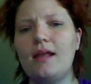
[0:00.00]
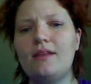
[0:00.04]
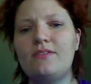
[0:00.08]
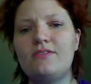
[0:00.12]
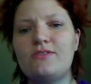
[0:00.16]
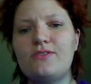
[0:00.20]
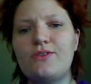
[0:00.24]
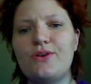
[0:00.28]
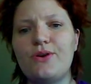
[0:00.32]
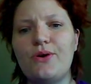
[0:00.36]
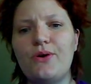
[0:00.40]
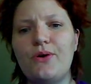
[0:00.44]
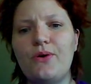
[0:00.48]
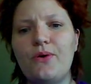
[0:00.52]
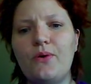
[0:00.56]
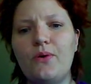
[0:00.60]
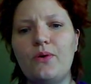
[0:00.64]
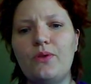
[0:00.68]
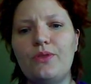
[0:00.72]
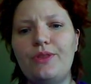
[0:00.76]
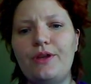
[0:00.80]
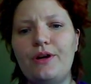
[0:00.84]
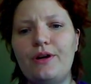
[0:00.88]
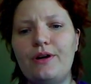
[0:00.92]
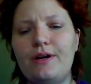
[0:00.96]

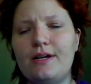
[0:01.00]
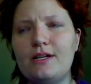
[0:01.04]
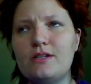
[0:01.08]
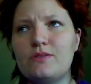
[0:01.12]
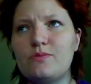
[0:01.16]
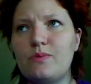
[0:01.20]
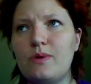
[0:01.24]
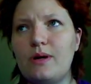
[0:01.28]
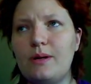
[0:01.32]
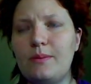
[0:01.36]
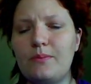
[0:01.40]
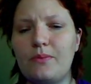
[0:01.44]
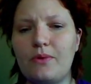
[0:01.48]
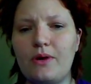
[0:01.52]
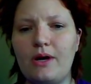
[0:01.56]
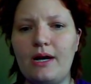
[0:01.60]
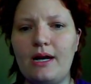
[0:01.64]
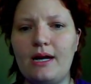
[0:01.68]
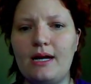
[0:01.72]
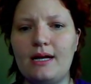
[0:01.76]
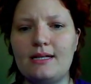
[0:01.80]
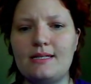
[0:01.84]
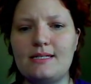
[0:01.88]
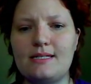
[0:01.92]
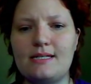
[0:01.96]
So there is one
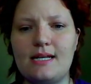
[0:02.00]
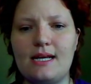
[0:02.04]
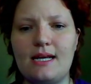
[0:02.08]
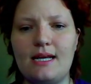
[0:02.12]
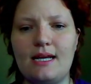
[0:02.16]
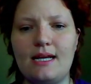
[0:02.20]
brand,